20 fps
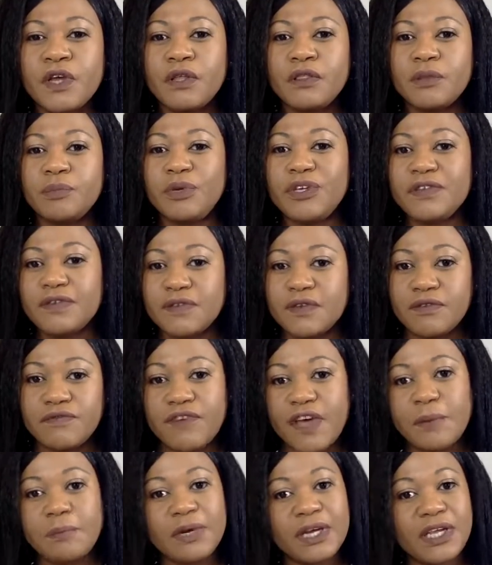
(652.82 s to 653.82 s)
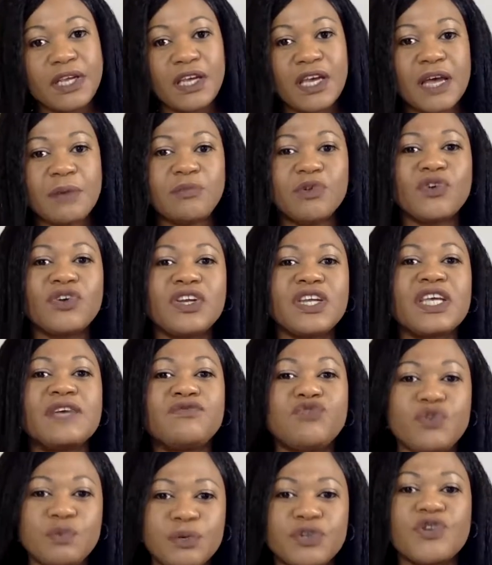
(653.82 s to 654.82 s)
the Peterson family. I'm not going to
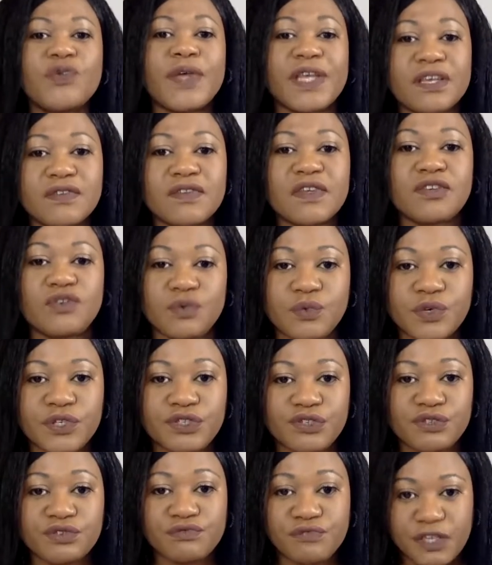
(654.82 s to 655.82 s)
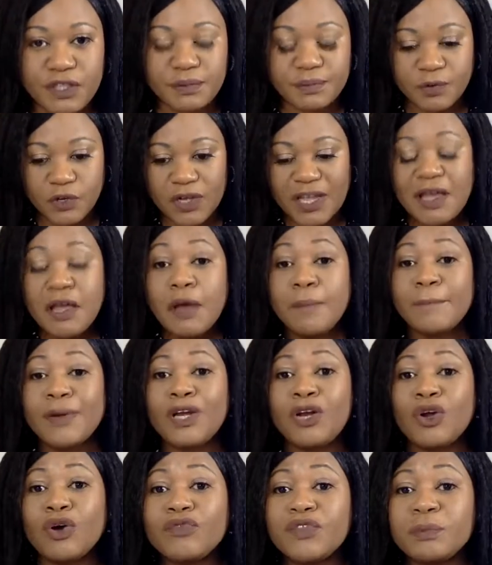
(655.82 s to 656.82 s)
give too much away because I do want you to read the book,
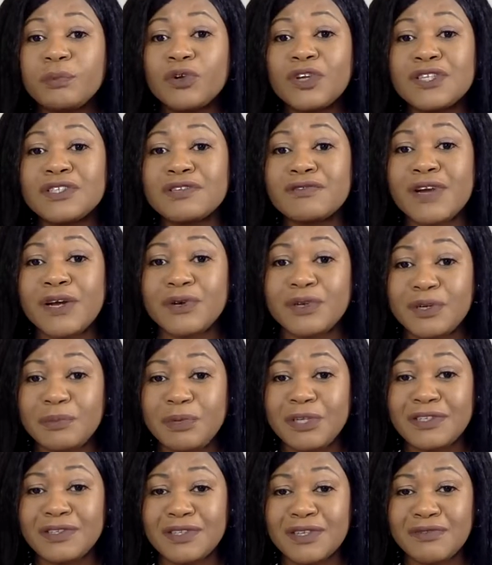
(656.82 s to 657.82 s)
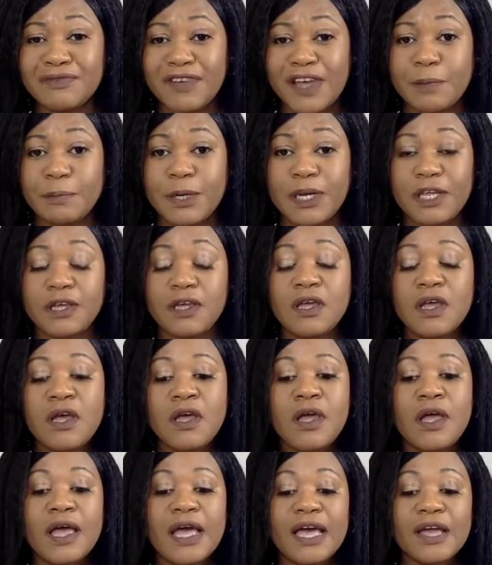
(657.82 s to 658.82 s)
but a lot of the book is surrounding the Peterson family.
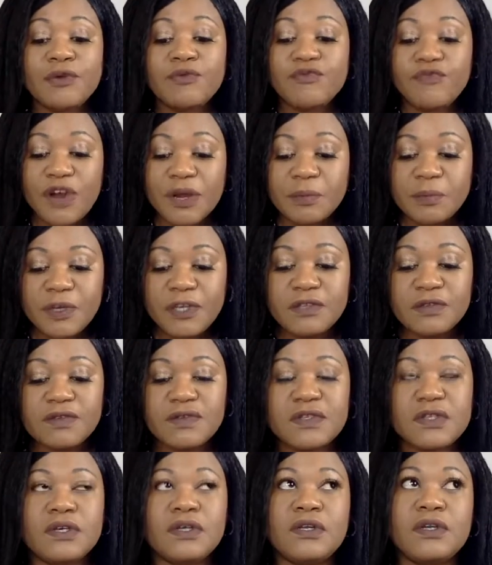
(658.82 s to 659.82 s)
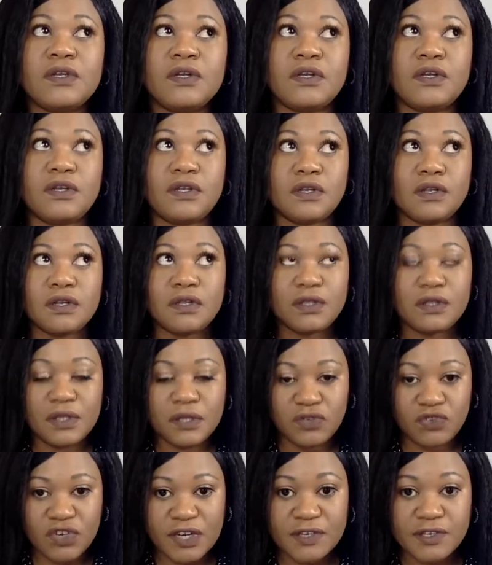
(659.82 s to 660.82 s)
And Frank Peterson,
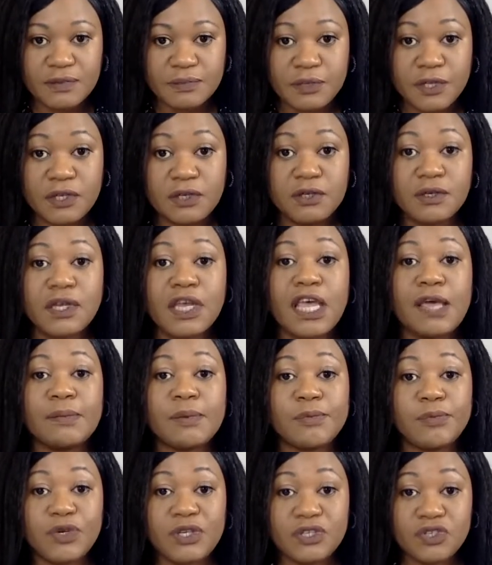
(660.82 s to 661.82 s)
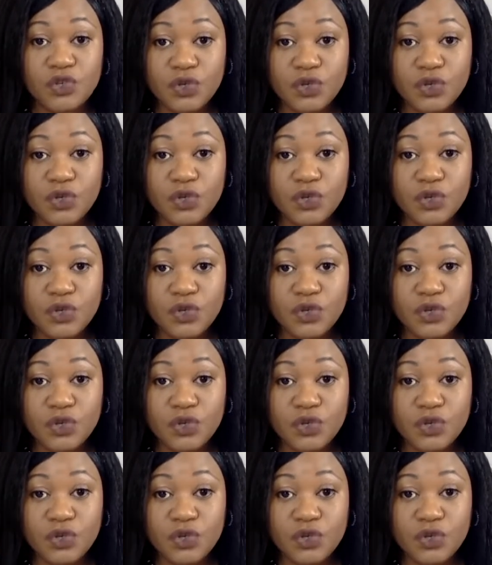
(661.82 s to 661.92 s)
this gentleman came up on his